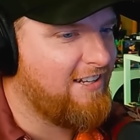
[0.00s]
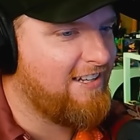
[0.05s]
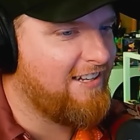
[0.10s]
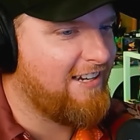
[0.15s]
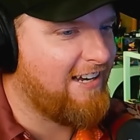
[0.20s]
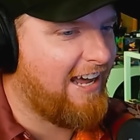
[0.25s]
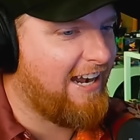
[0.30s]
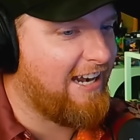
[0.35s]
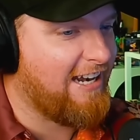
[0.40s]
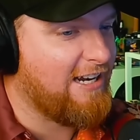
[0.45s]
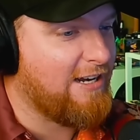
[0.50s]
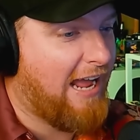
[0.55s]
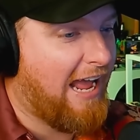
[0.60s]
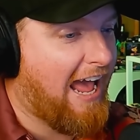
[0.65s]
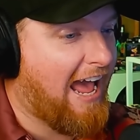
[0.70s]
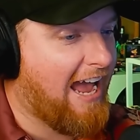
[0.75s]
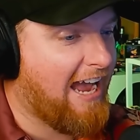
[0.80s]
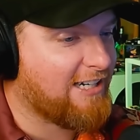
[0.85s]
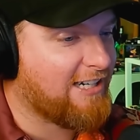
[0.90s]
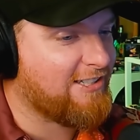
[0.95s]
I didn't
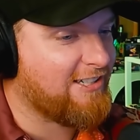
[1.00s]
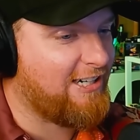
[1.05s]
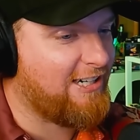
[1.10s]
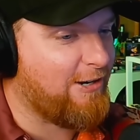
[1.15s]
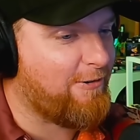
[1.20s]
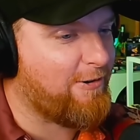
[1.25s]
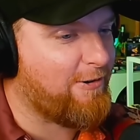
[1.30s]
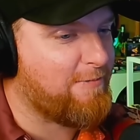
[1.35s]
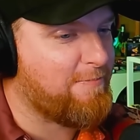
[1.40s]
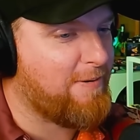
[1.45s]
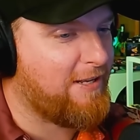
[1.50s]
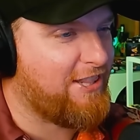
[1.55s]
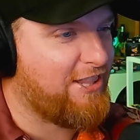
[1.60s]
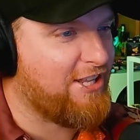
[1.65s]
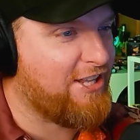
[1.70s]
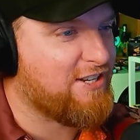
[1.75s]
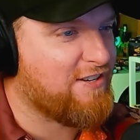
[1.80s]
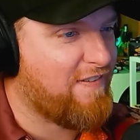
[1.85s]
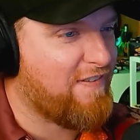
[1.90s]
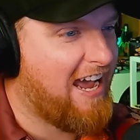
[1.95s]
actually know it would be
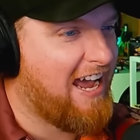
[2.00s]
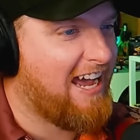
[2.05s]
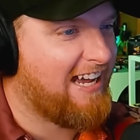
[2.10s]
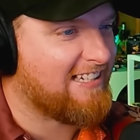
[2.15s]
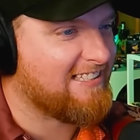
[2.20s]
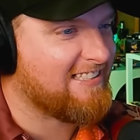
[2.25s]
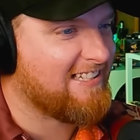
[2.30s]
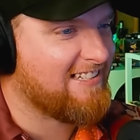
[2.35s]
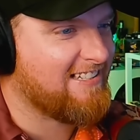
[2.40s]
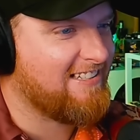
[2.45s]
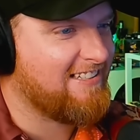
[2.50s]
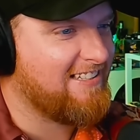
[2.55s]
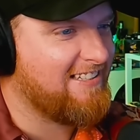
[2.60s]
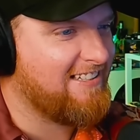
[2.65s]
this fast.